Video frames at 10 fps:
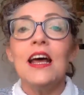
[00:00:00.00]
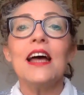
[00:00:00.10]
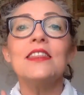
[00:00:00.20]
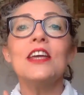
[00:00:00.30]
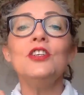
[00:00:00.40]

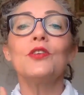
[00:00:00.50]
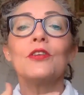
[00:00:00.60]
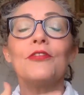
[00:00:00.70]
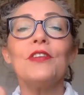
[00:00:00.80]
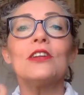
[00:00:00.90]
And then you
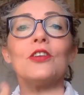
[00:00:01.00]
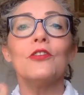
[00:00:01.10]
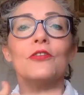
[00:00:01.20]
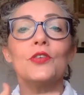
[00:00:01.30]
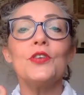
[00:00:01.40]
can feel
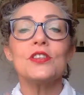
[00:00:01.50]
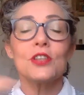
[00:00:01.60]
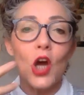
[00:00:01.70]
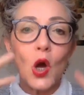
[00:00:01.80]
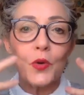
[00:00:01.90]
your voice
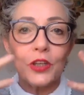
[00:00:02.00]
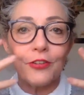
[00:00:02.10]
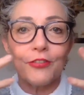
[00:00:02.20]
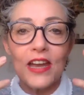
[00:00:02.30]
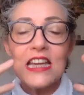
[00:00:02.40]
go and your
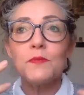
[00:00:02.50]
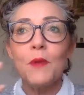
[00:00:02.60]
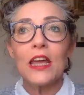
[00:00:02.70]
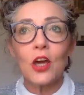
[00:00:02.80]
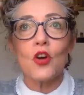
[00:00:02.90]
face
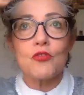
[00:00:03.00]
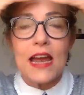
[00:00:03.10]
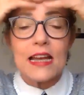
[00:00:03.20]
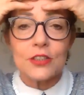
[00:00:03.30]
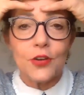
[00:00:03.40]
might go
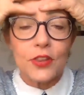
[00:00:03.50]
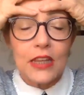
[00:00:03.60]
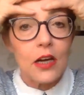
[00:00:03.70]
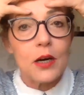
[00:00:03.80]
red and you think,